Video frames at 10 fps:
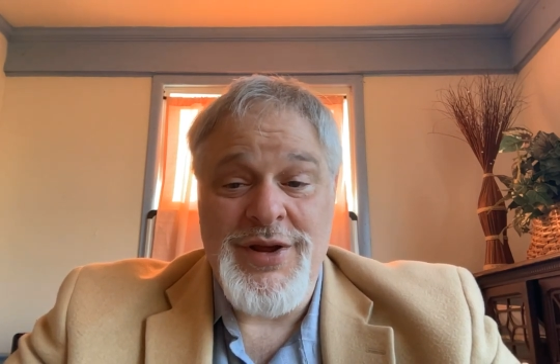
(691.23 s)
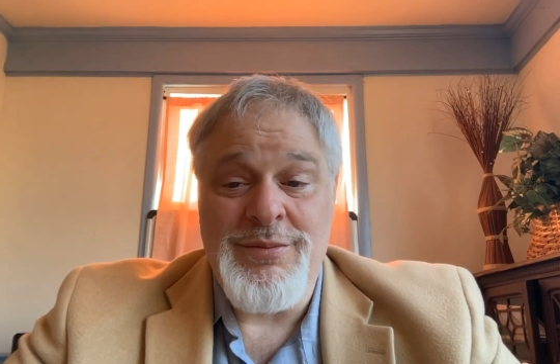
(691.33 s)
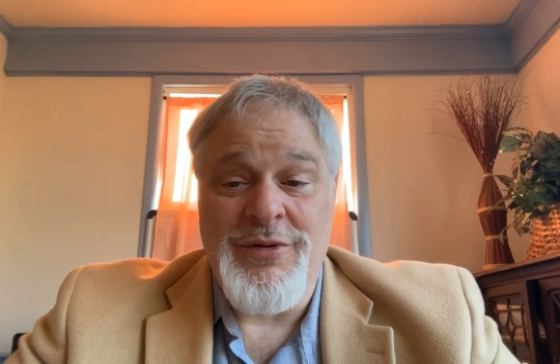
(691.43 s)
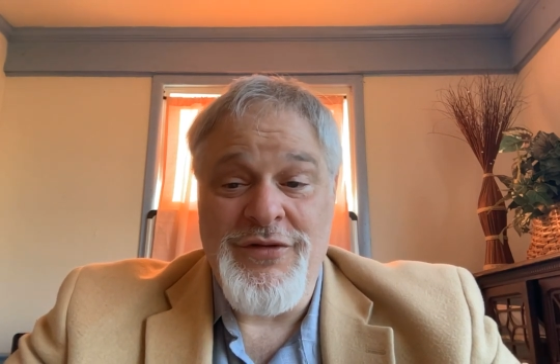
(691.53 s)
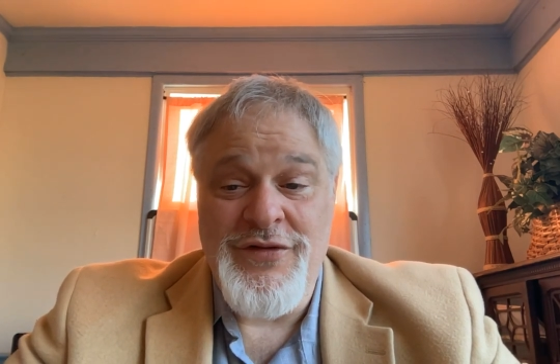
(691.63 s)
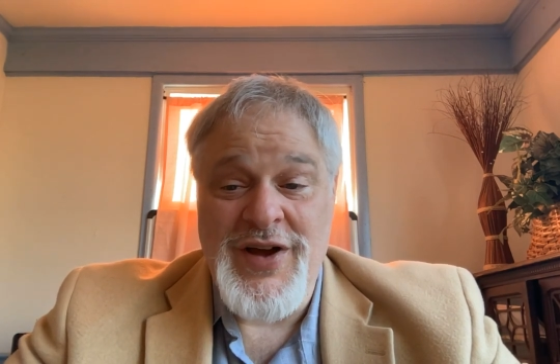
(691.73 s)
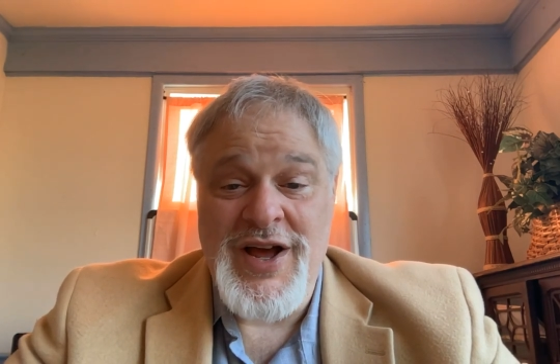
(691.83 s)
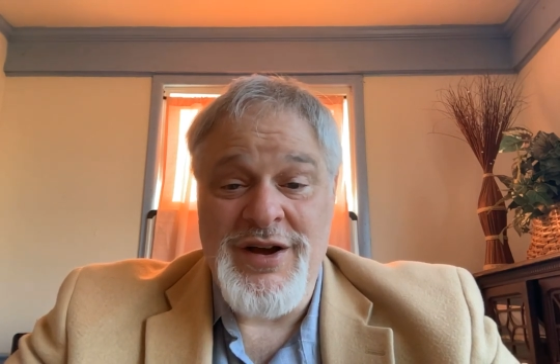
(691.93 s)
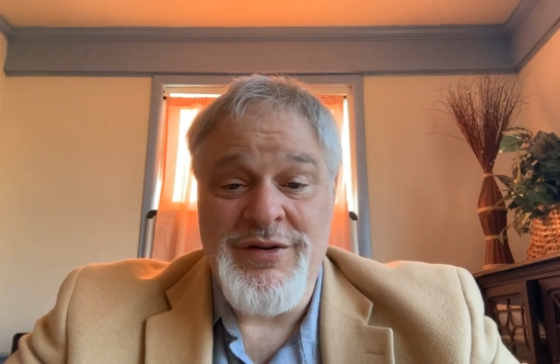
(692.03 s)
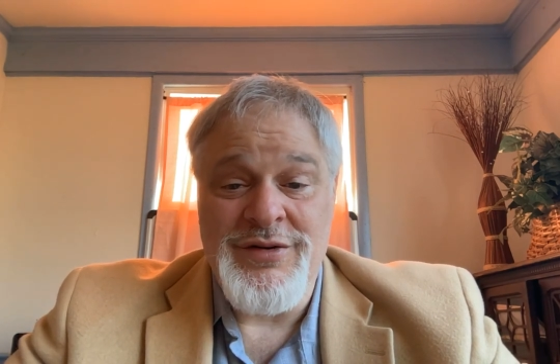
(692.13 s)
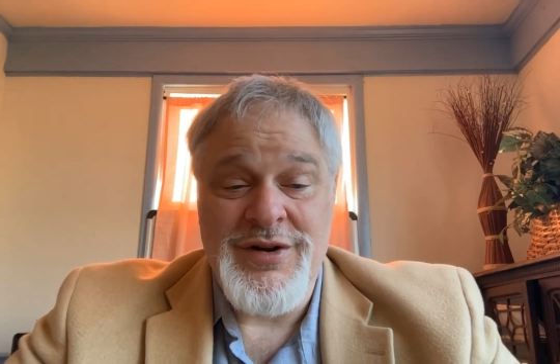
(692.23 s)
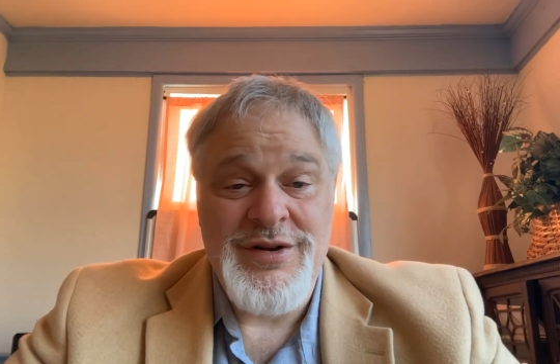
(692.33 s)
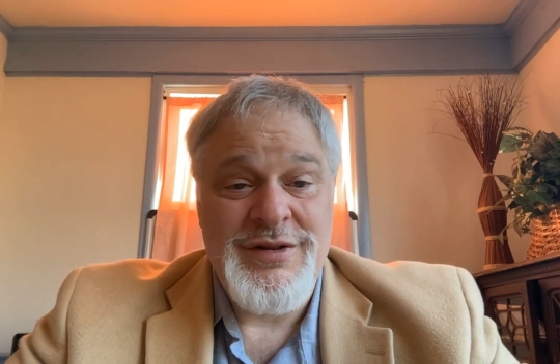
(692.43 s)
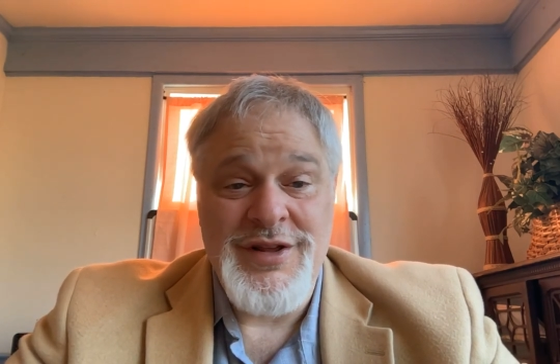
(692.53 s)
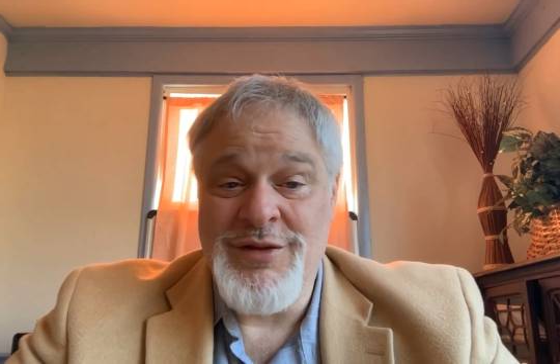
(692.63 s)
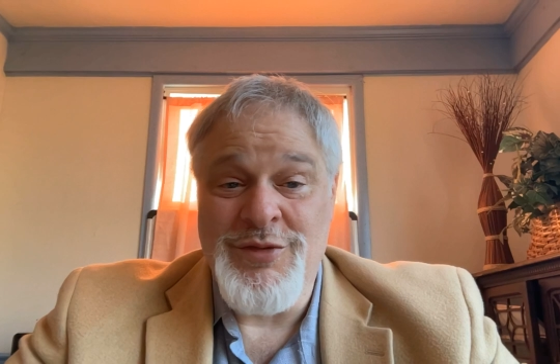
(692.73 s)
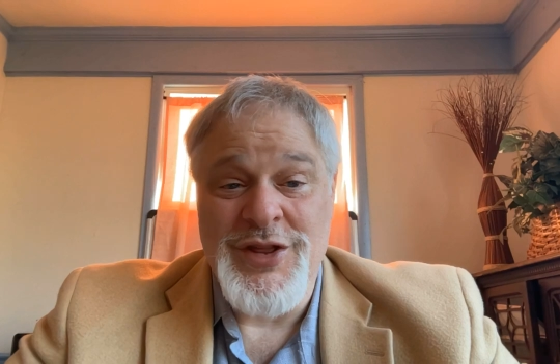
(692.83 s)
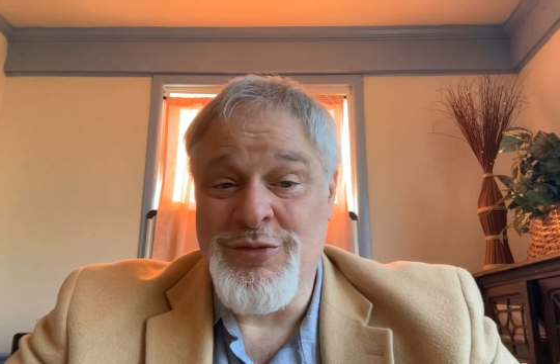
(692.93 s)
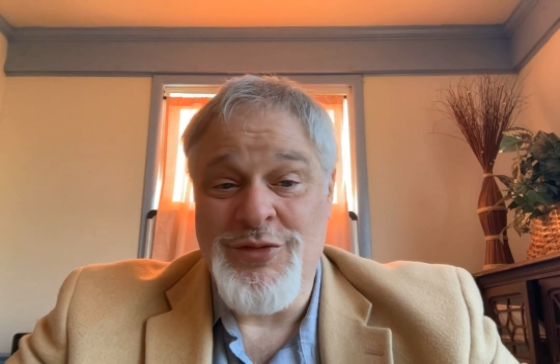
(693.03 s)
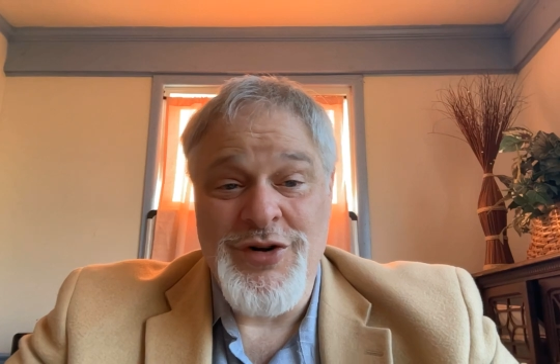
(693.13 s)
and profound than what
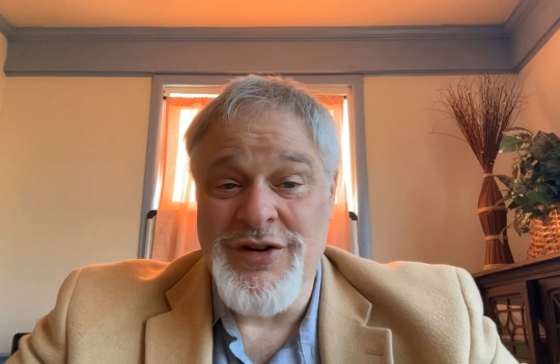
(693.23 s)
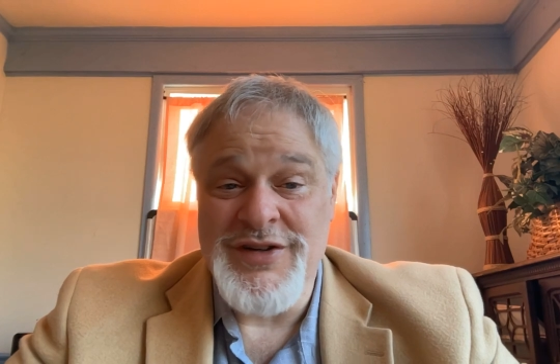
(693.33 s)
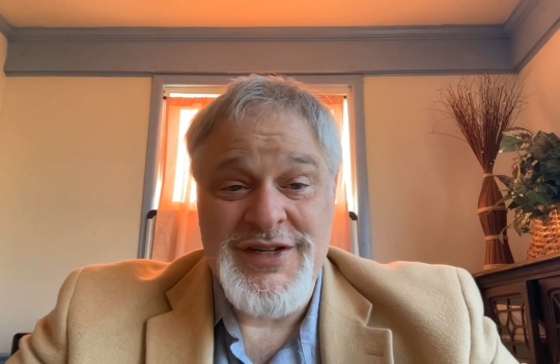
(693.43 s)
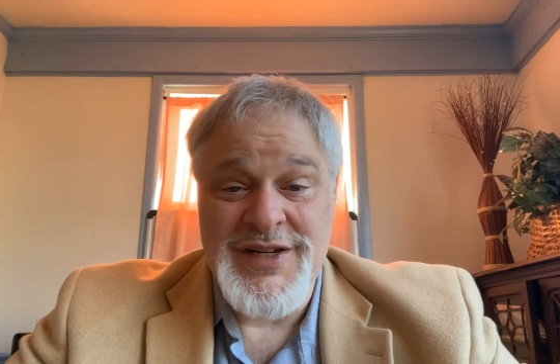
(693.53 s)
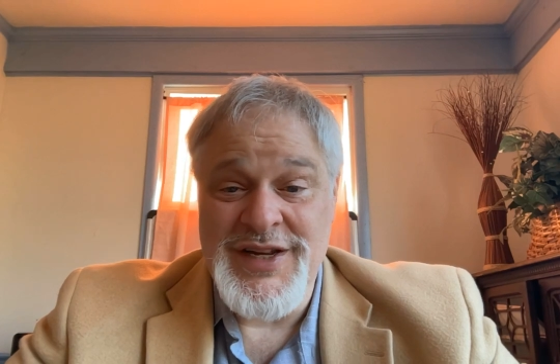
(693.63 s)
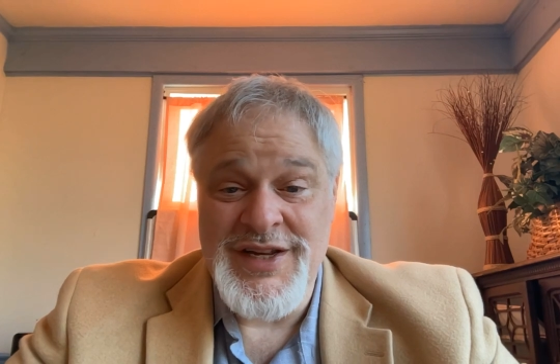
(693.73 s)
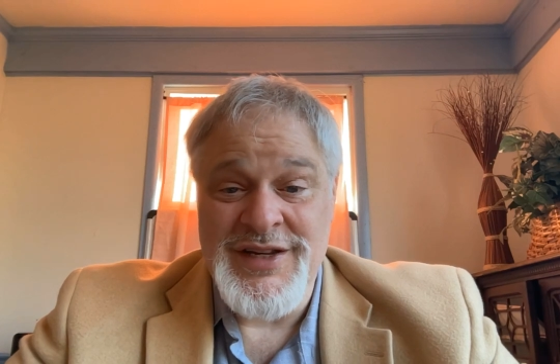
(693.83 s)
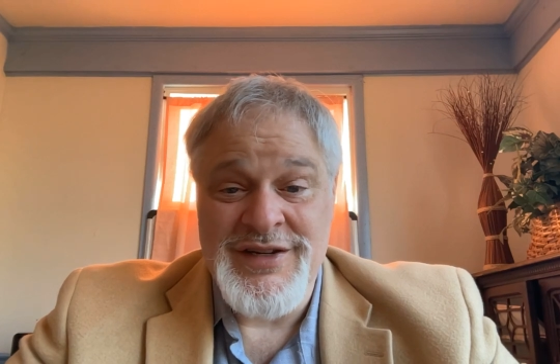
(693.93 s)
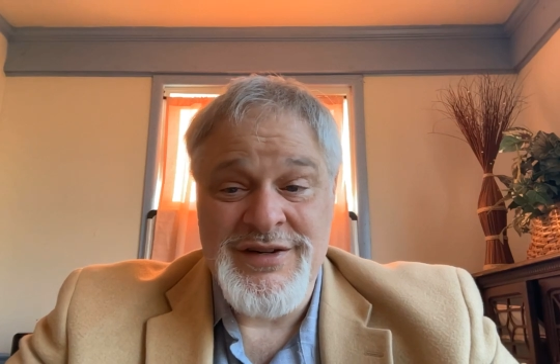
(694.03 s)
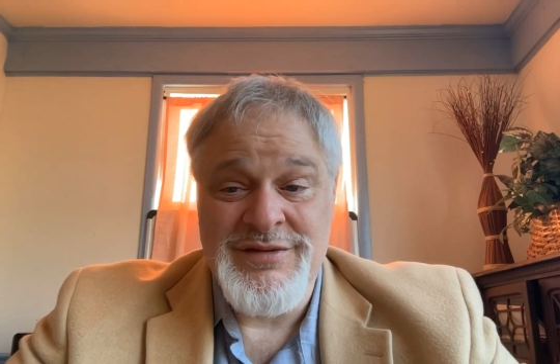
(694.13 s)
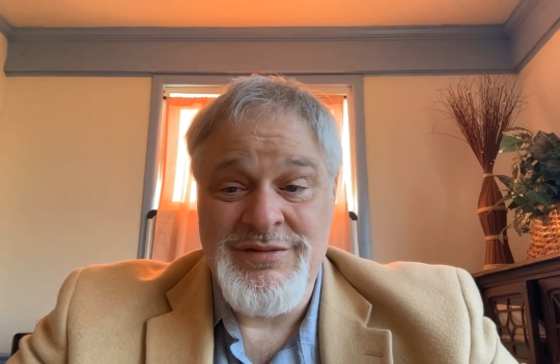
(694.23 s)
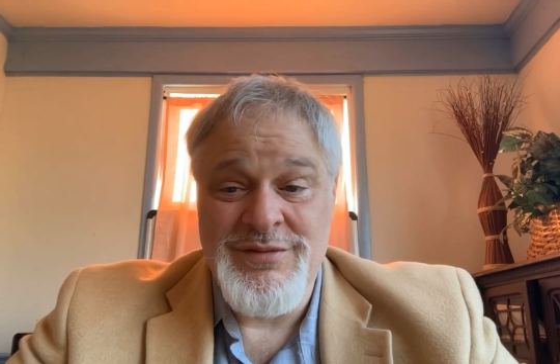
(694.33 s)
the world sees